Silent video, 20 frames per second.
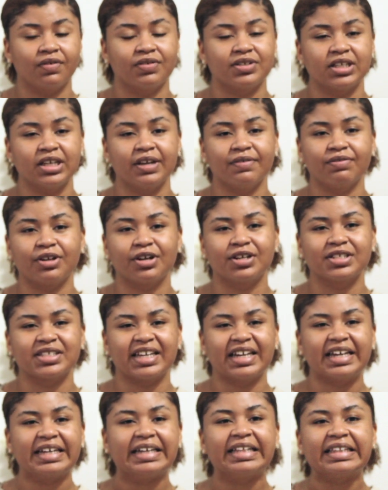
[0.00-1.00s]
See if there's
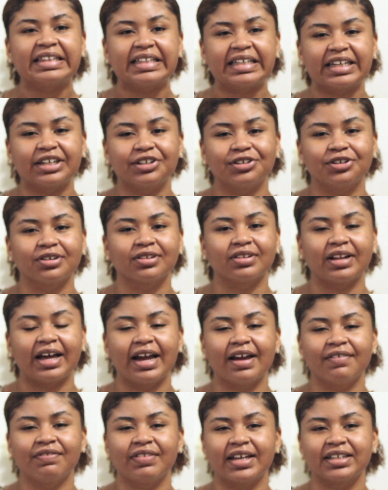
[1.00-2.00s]
anything in your
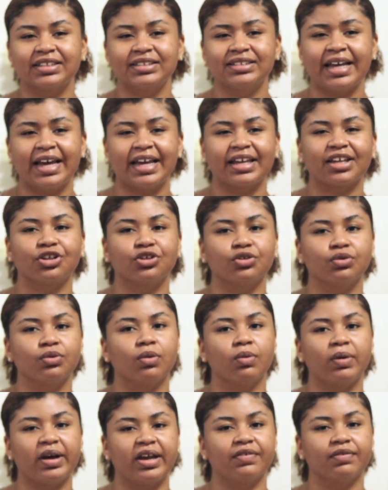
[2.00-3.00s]
life that's taking you
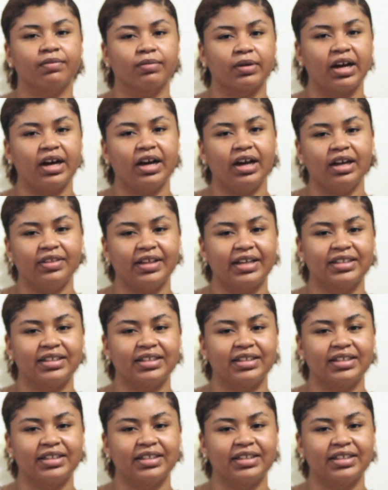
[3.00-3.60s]
away from God.